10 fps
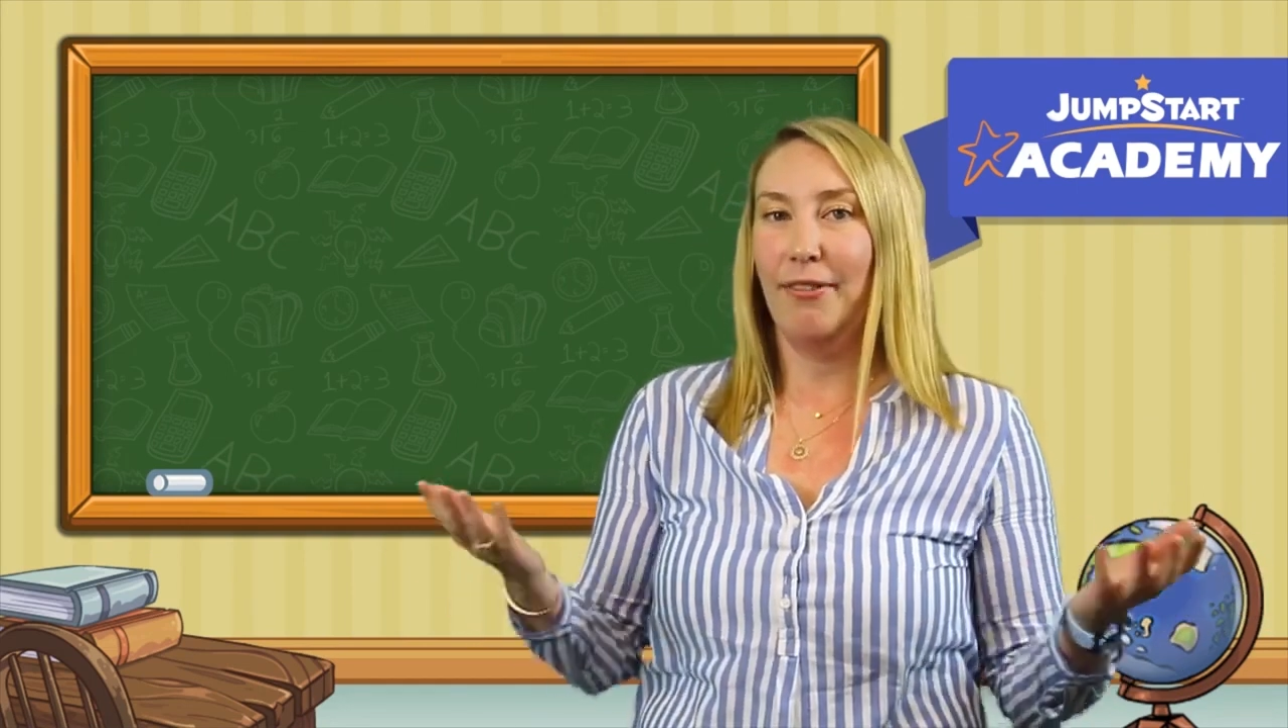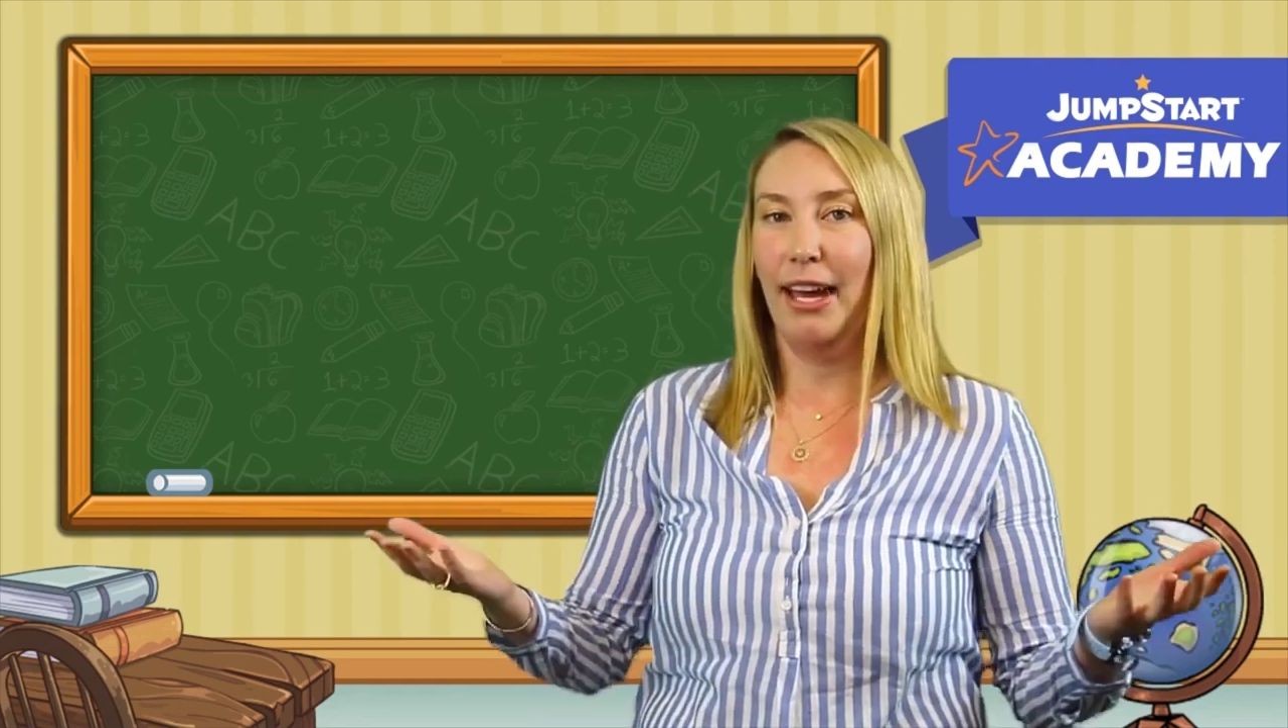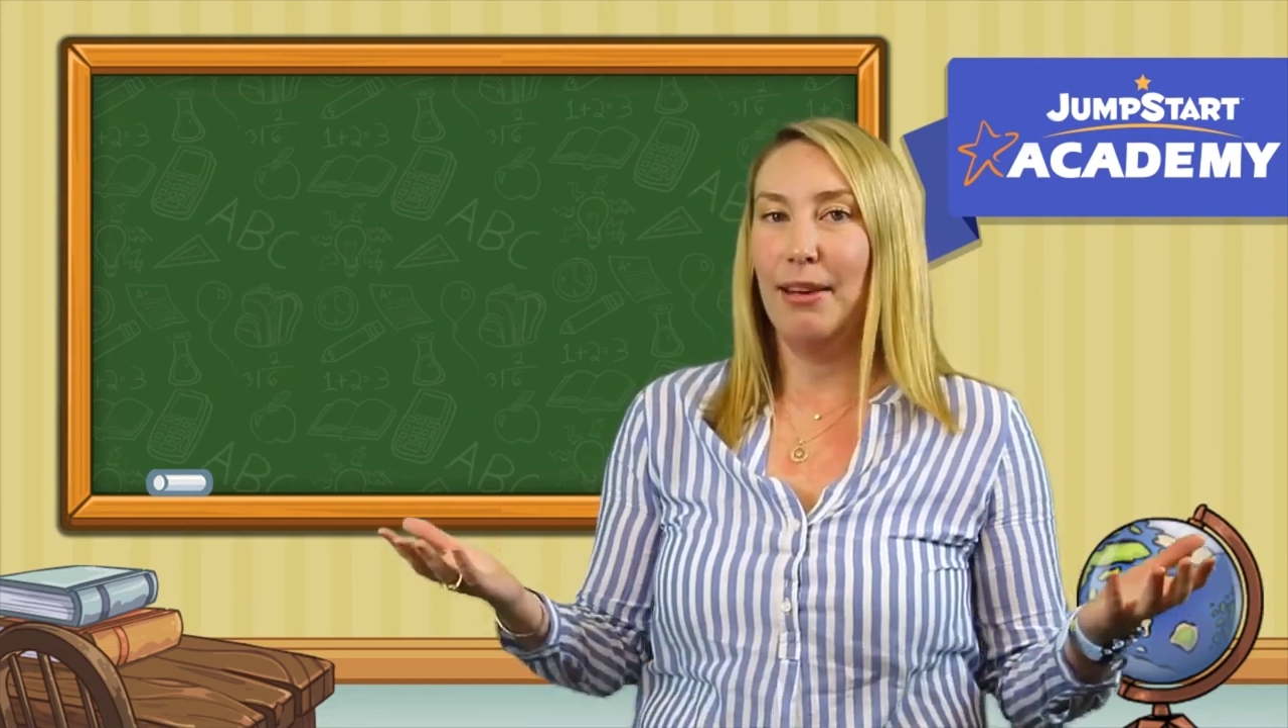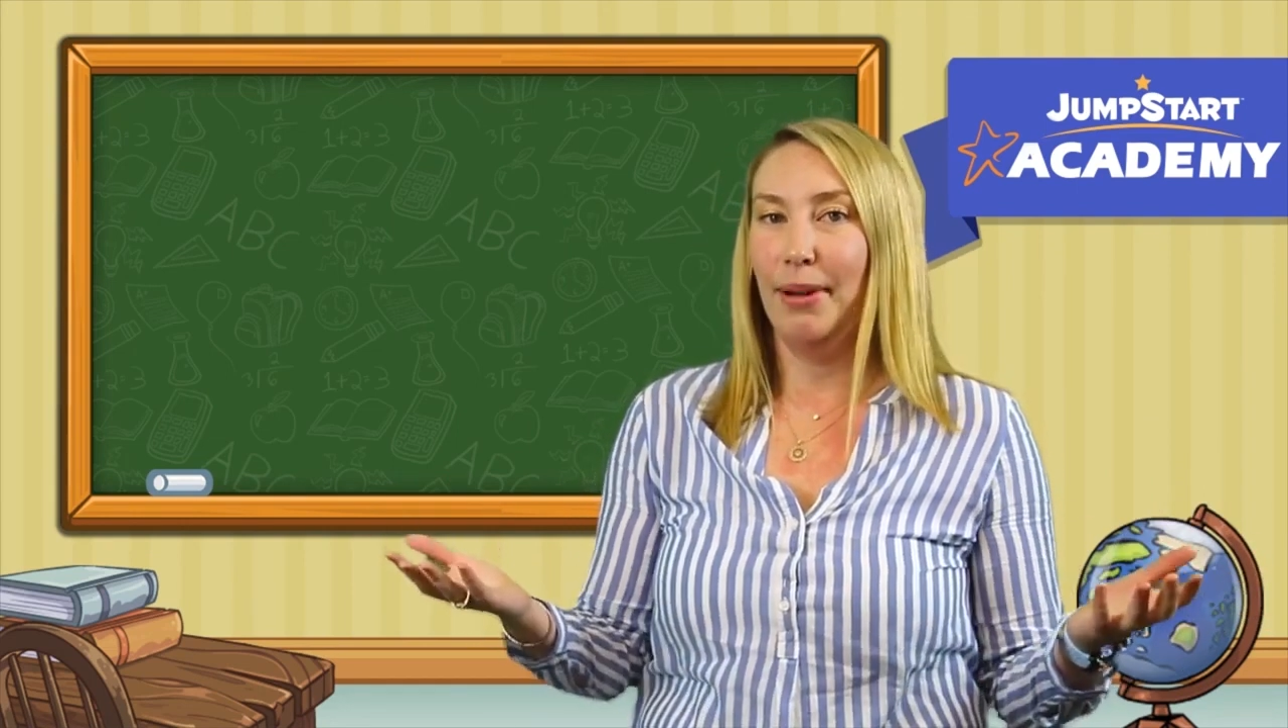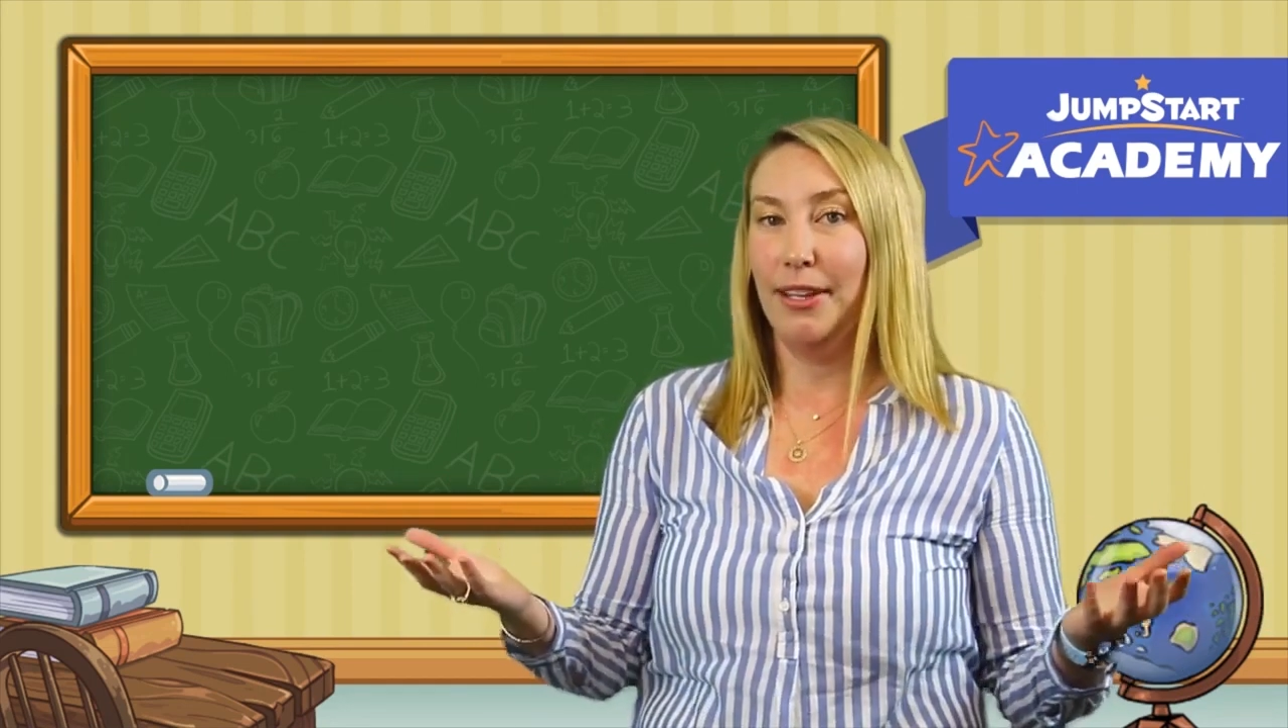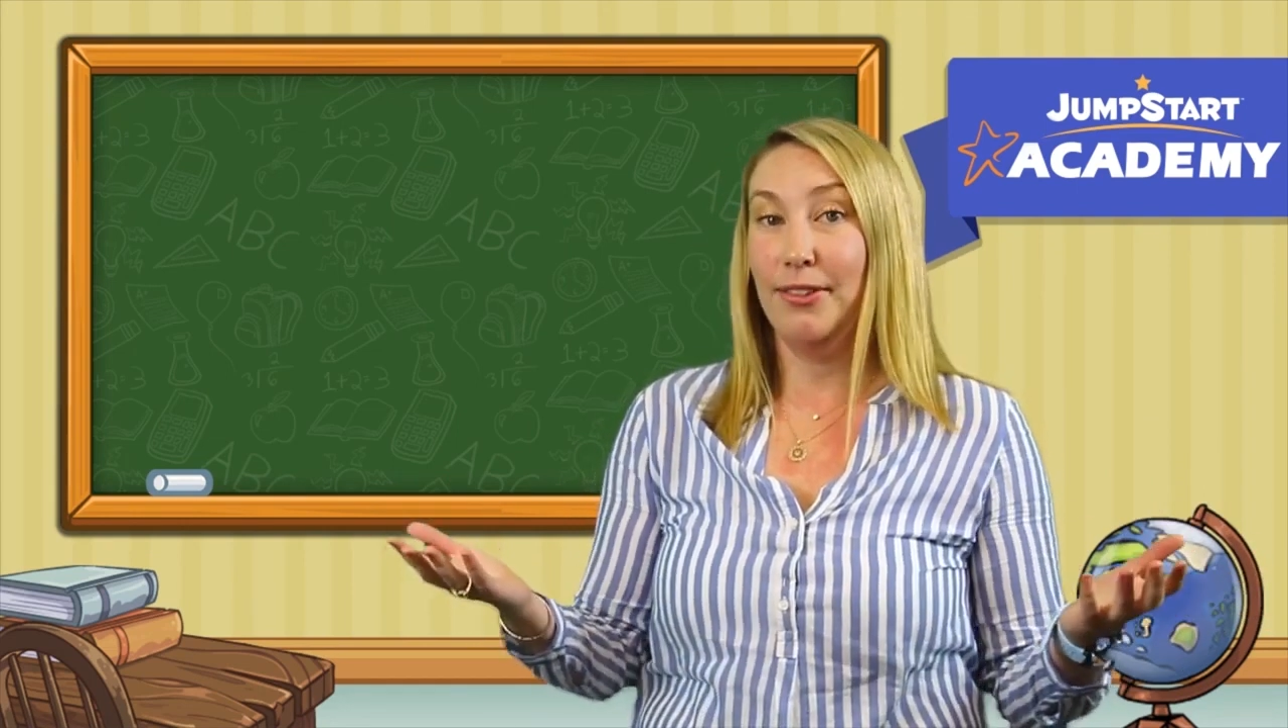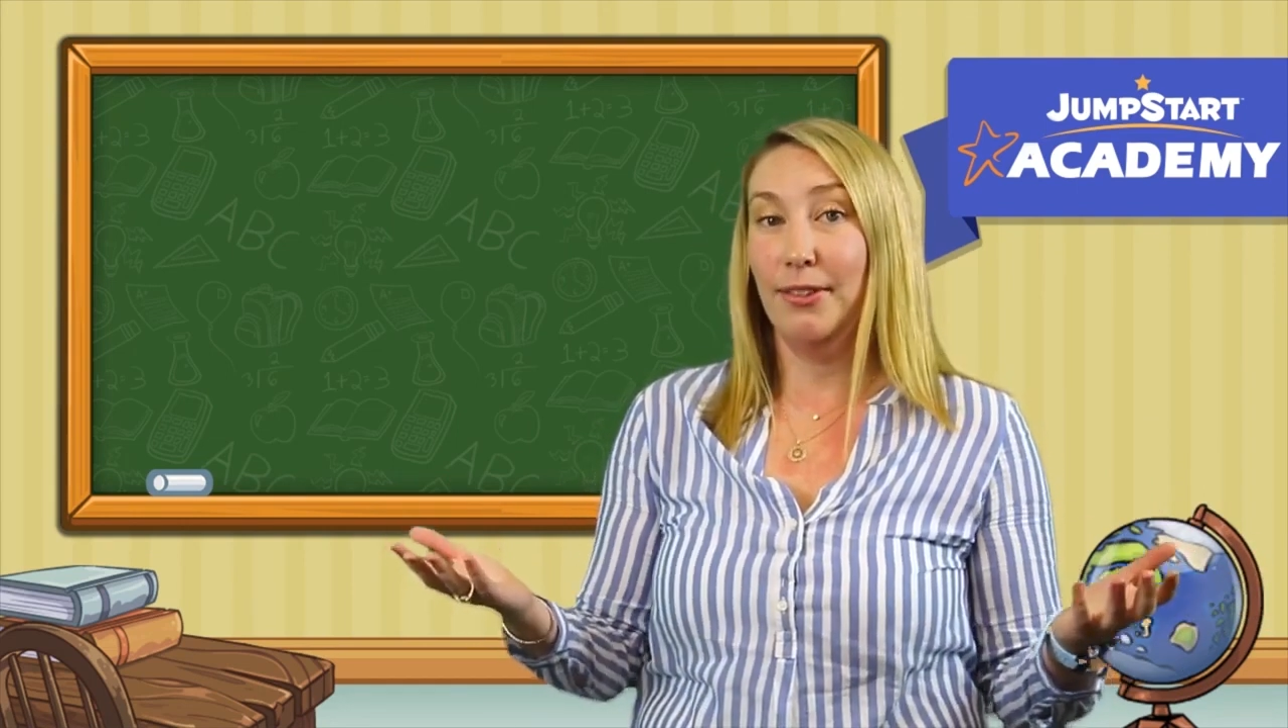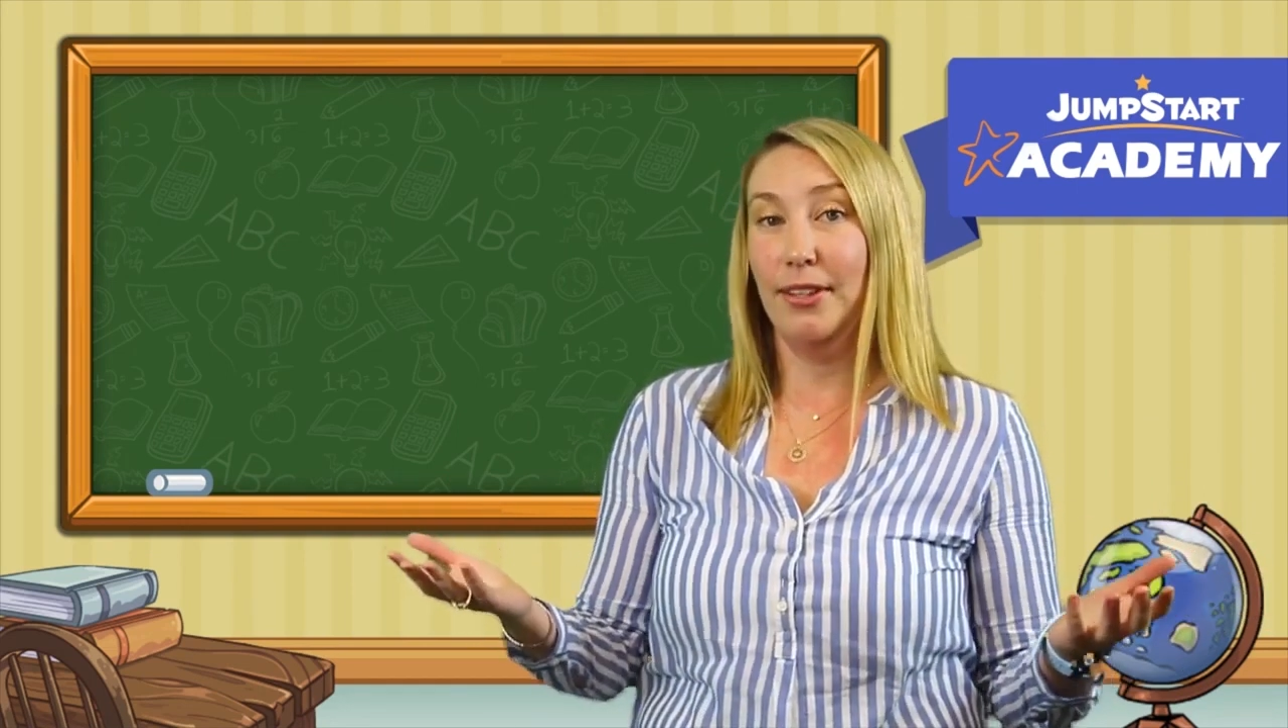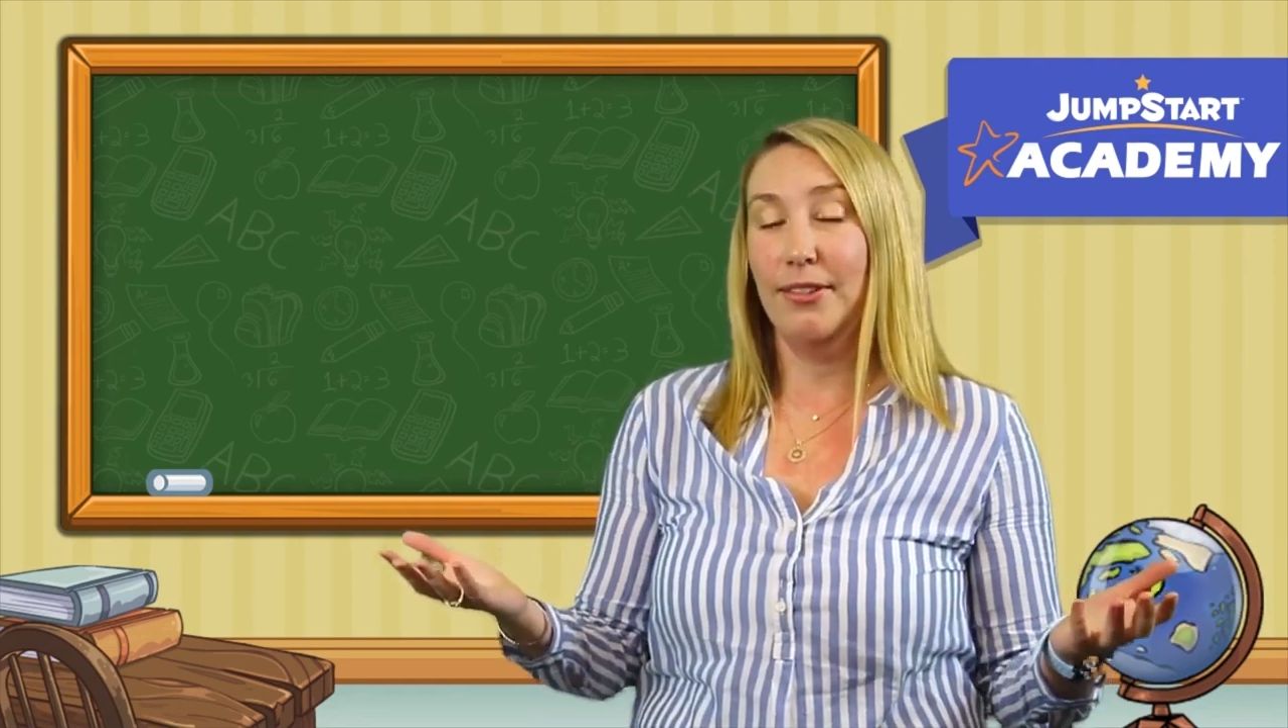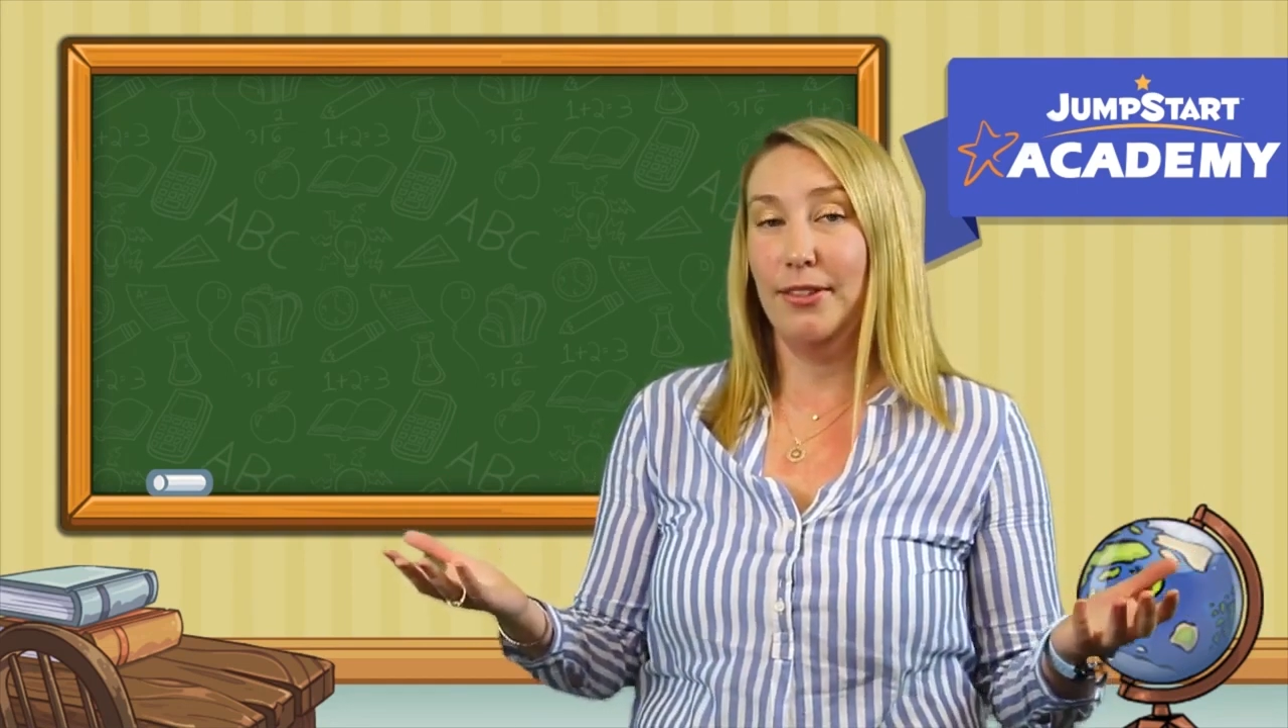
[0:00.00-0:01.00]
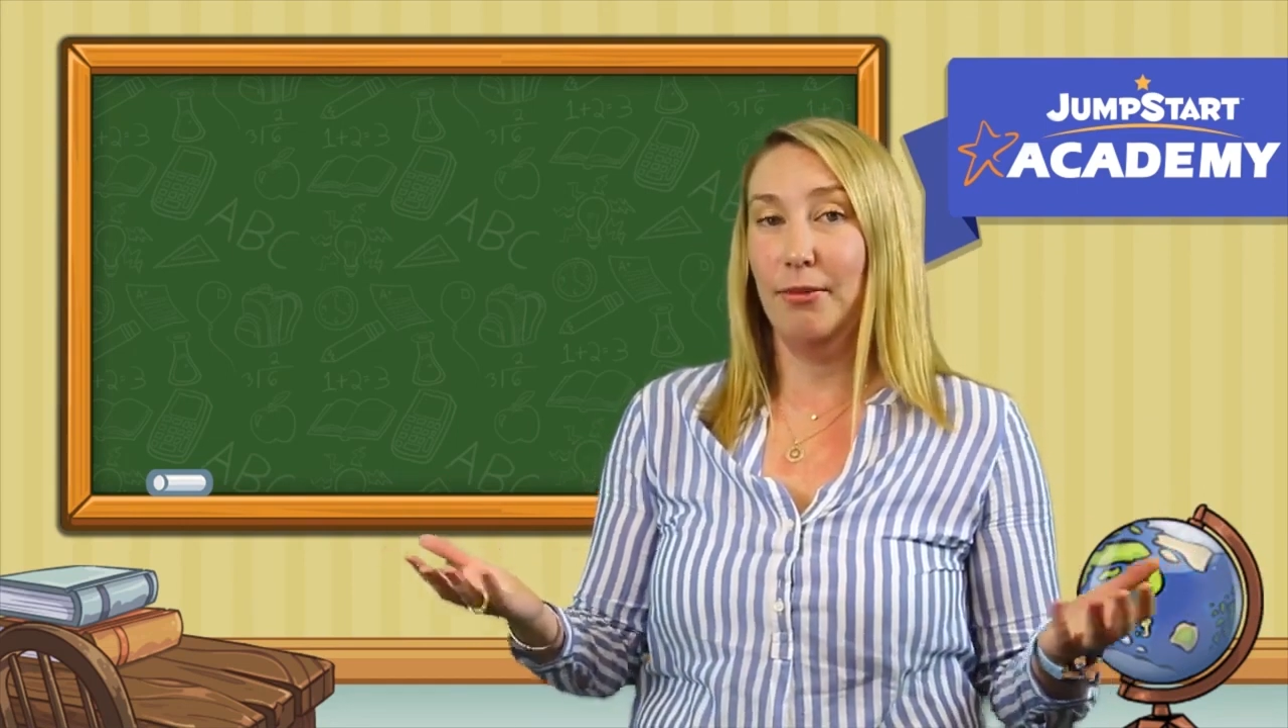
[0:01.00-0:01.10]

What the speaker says: I've had my students